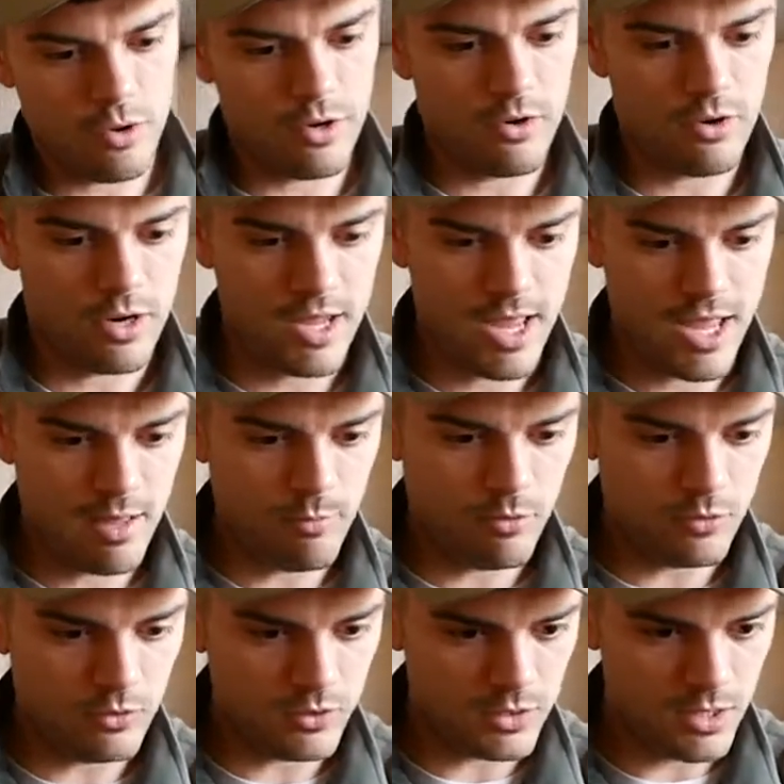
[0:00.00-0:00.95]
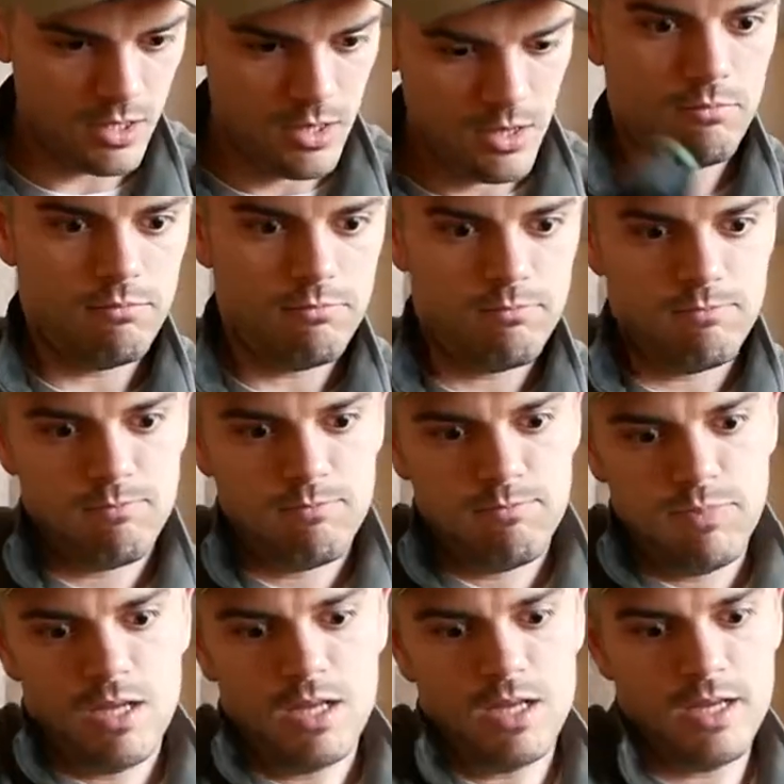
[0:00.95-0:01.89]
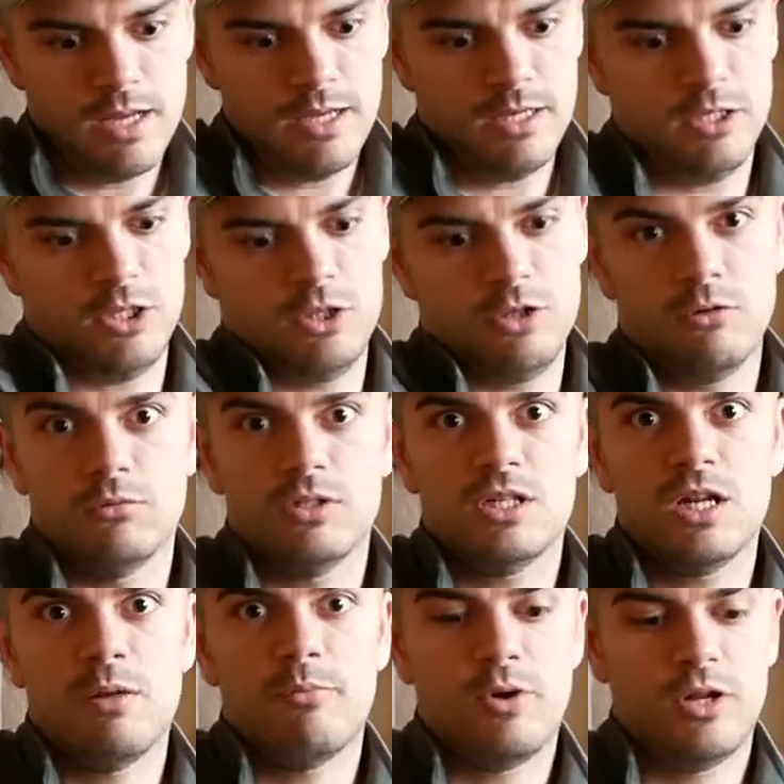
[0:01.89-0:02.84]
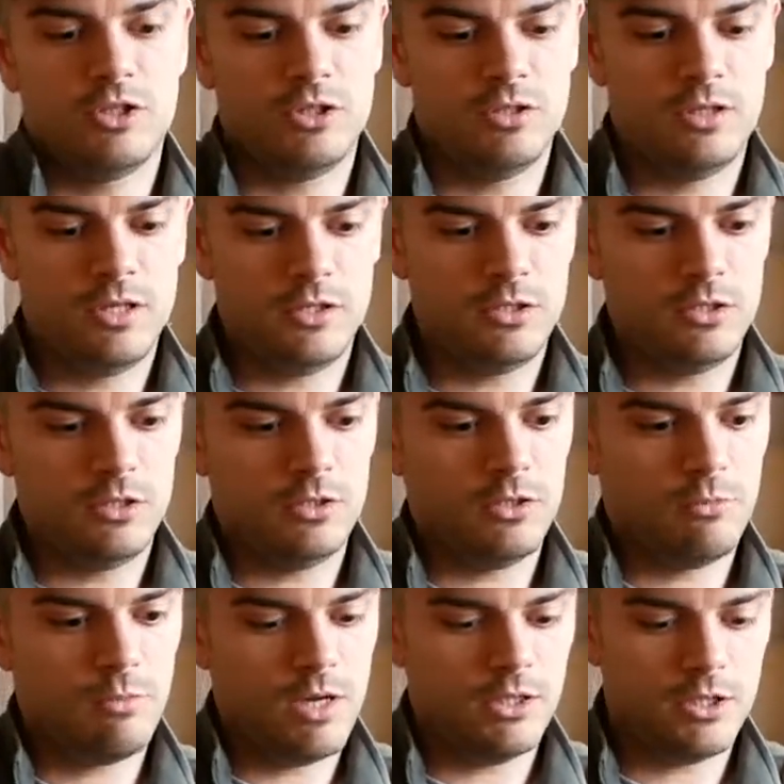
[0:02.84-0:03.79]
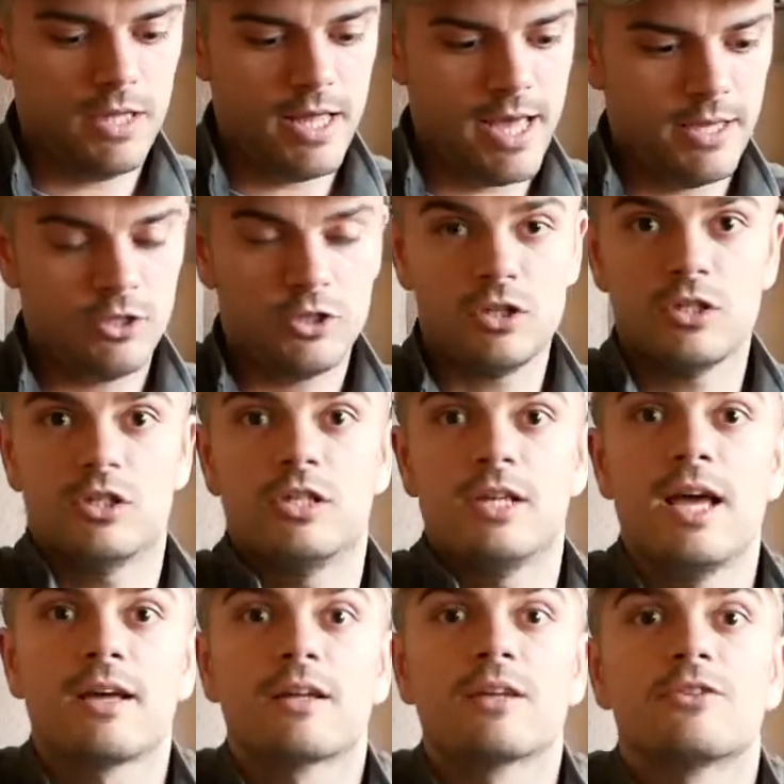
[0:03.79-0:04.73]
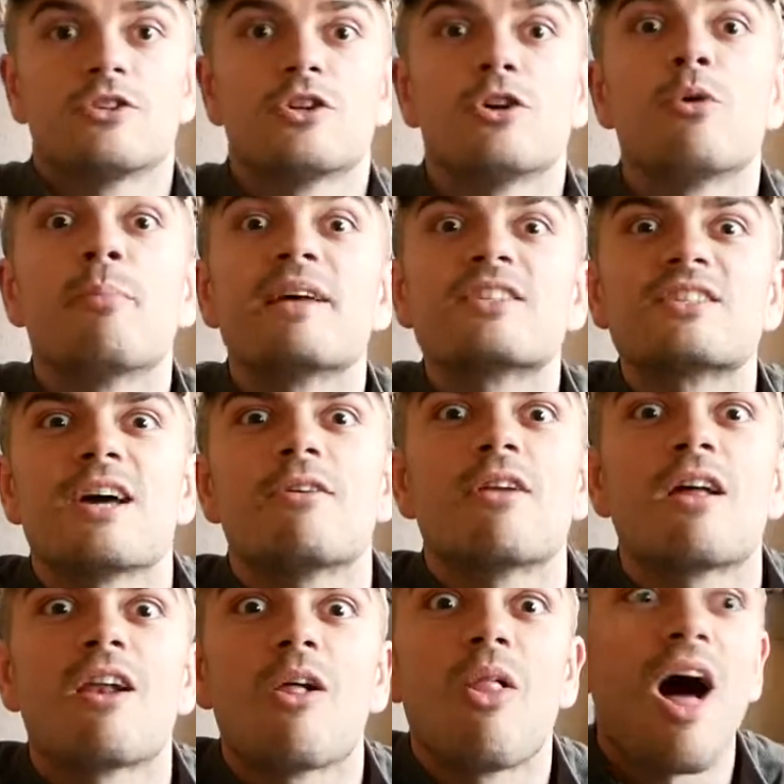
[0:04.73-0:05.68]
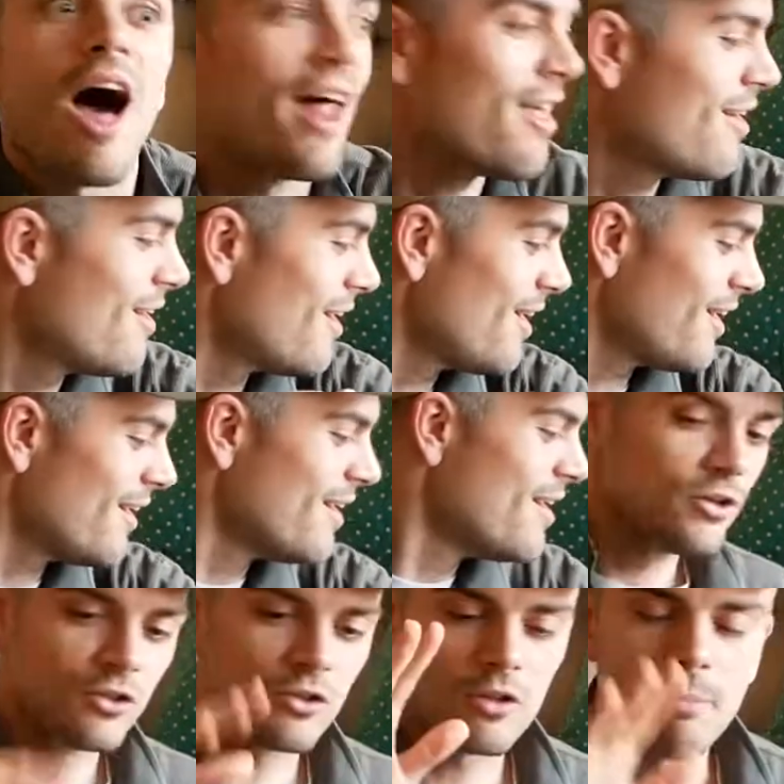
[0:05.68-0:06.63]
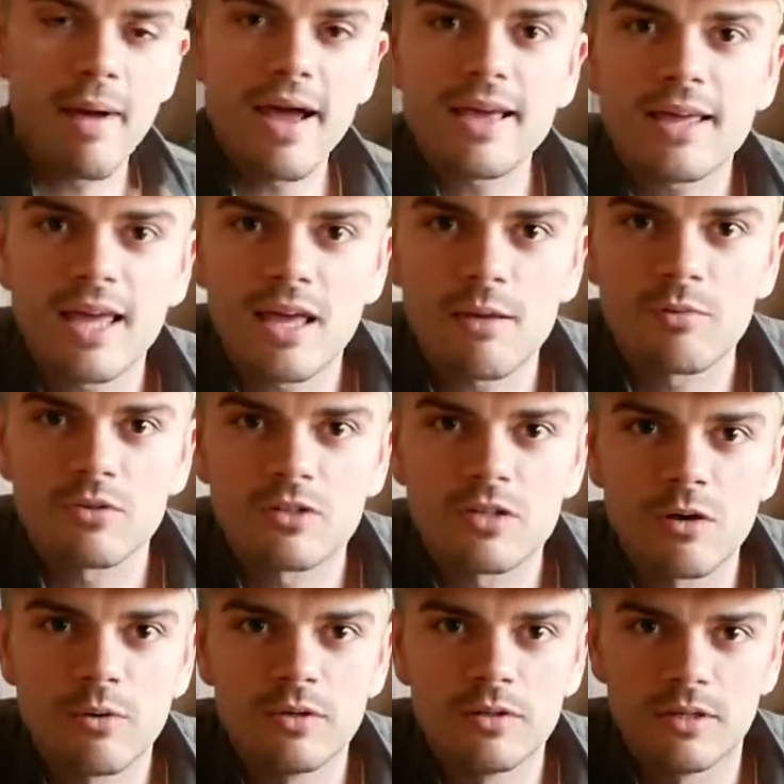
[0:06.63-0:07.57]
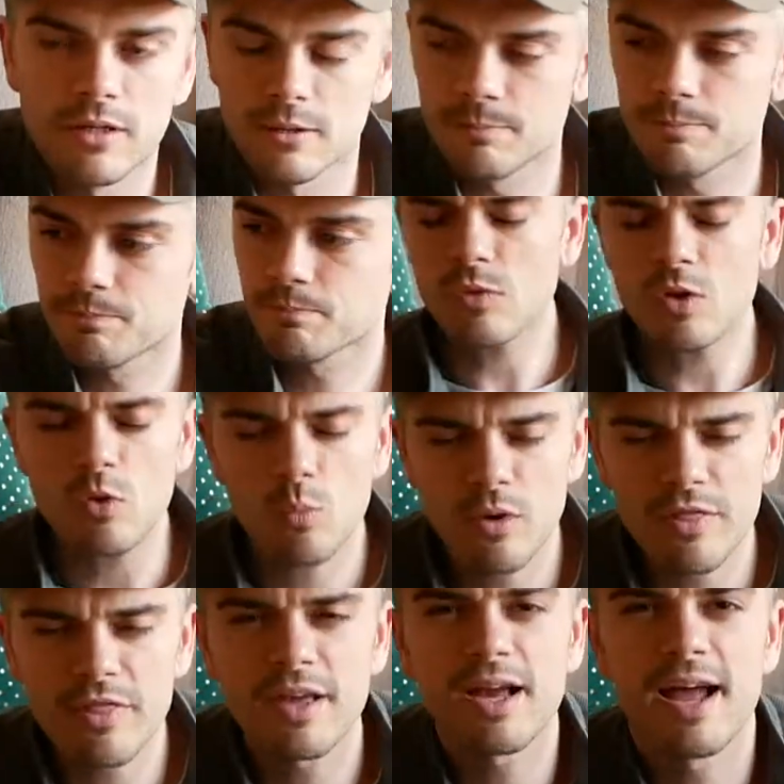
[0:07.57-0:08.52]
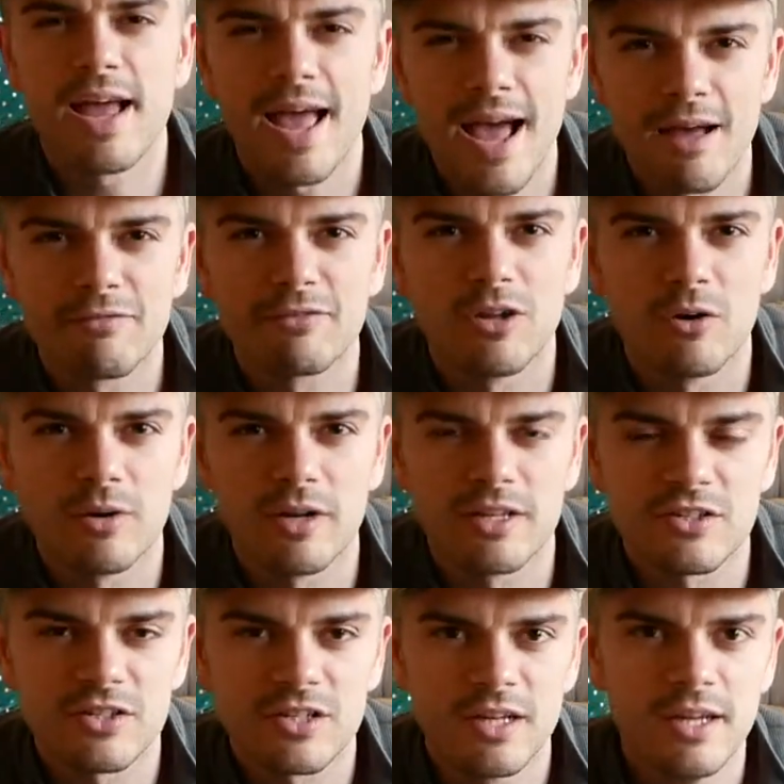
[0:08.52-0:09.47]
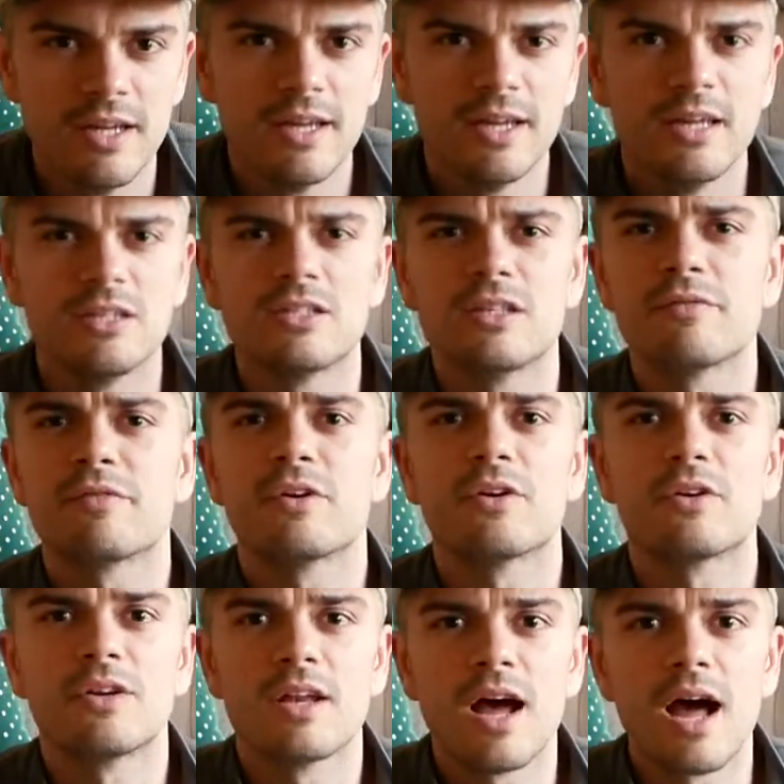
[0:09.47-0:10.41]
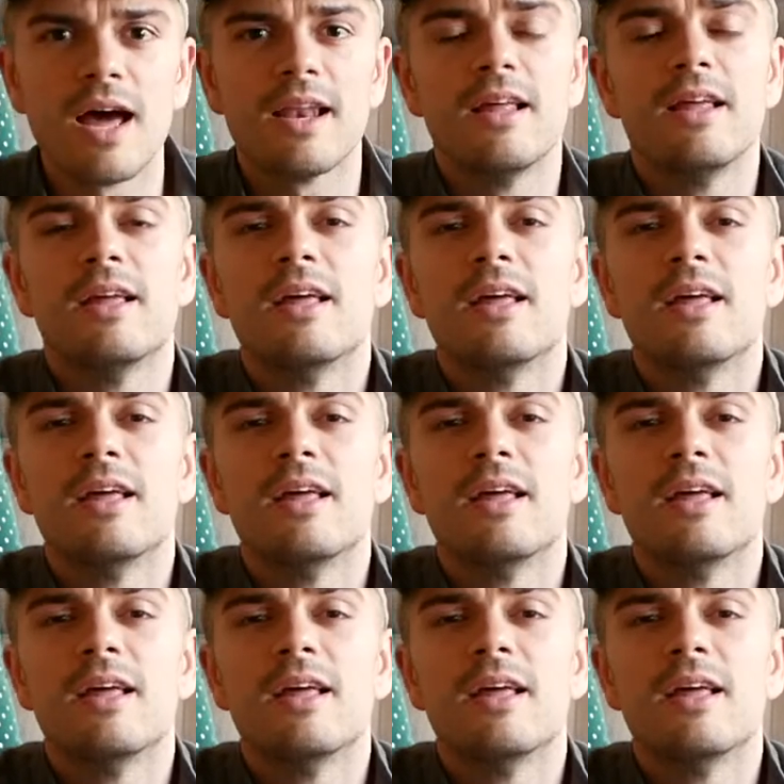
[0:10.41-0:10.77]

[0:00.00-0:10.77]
your cables. But don't stop watching this just to watch that just yet, because you'll miss out on a lot. So the mic cables go in there. One thing I have noticed is if you're not